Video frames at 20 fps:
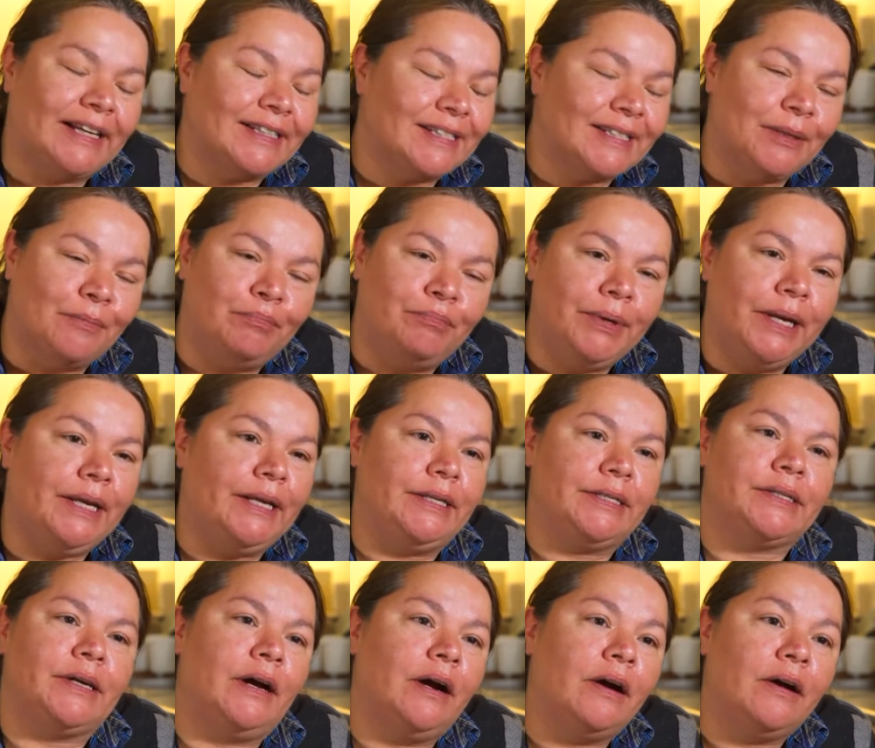That's the
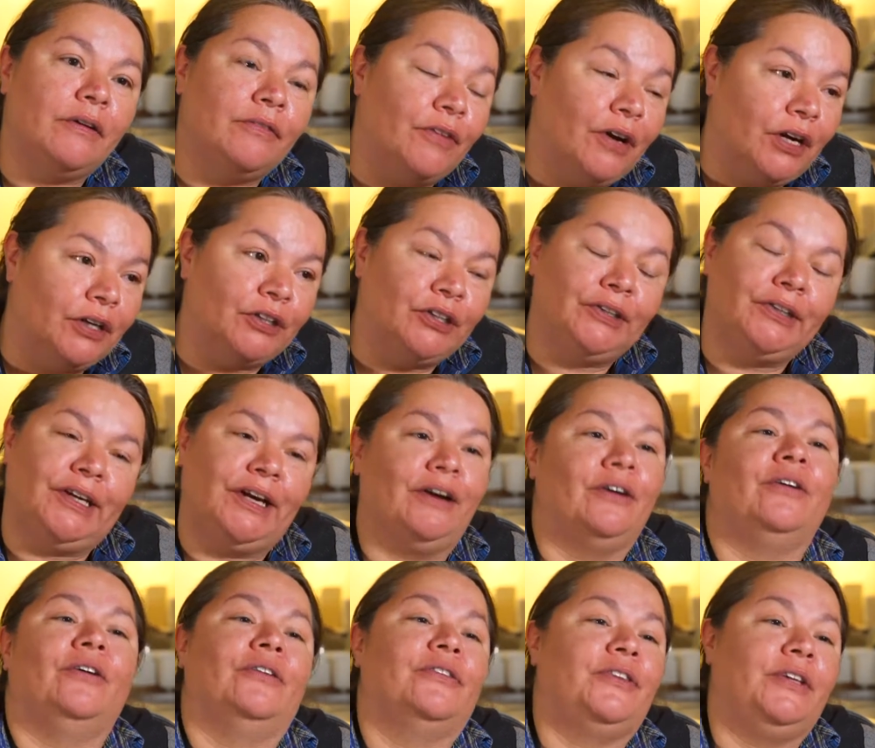base of a good,
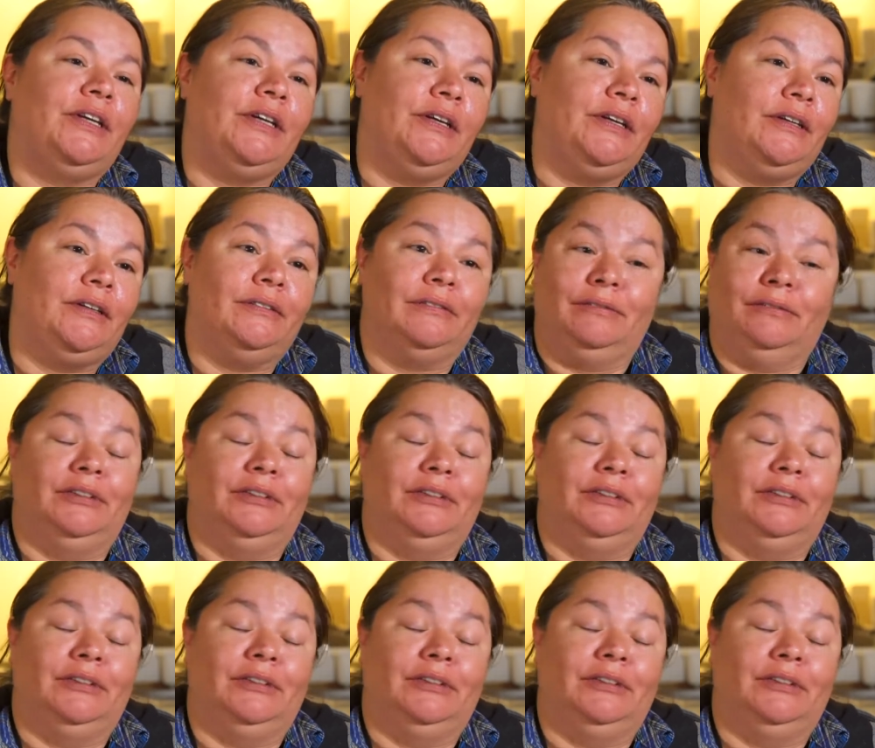healthy